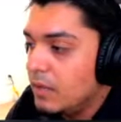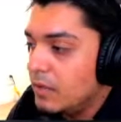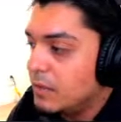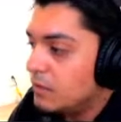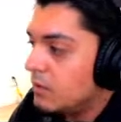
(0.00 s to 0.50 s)

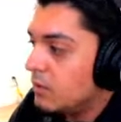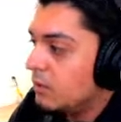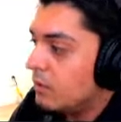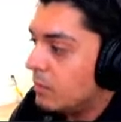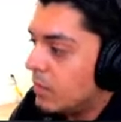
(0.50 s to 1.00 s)
So if
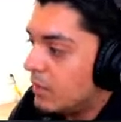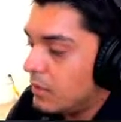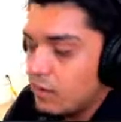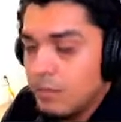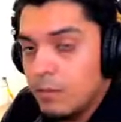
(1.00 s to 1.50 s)

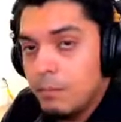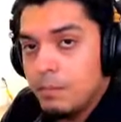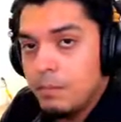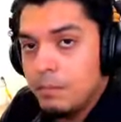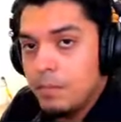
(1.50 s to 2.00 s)

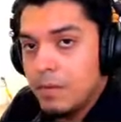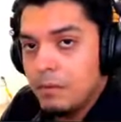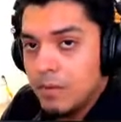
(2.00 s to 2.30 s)
the